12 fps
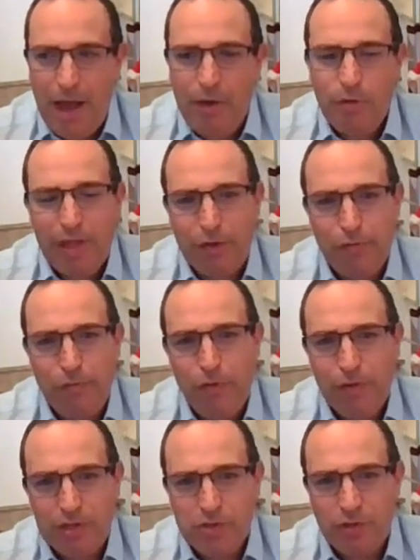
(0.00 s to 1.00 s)
I would like to
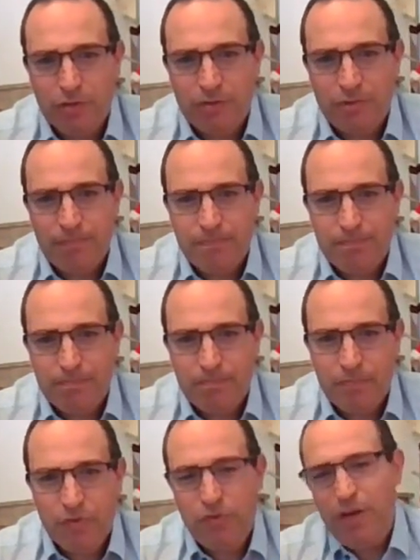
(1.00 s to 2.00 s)
focus on
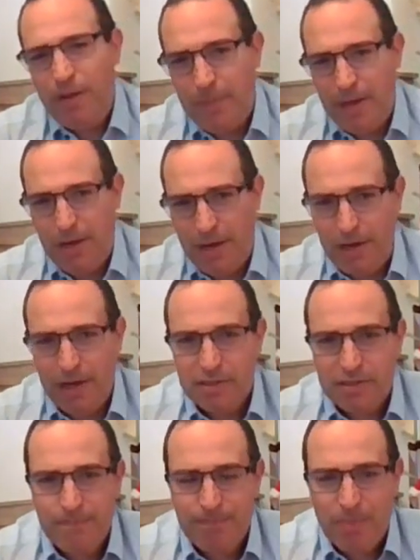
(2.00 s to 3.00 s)
three main
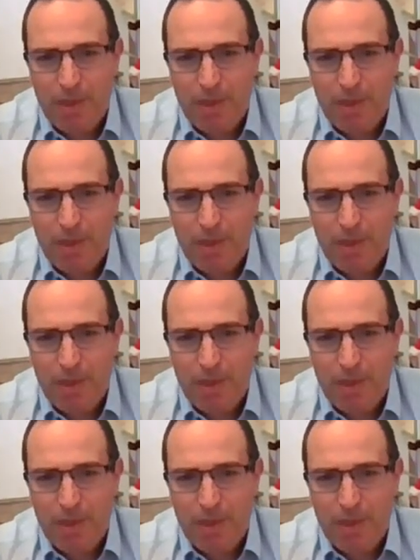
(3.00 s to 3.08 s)
areas.